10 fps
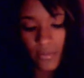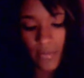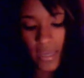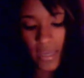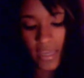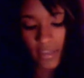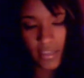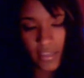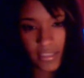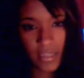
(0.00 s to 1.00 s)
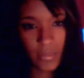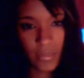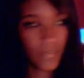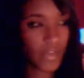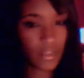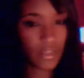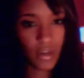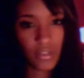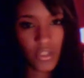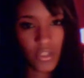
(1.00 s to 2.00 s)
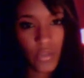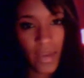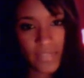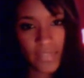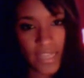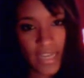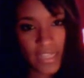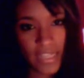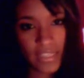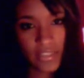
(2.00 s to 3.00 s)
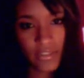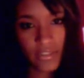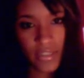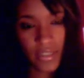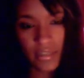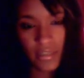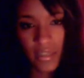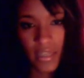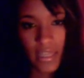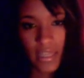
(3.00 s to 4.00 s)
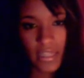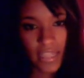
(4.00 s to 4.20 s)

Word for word: you might it's going to be very long, so you have to cut it into the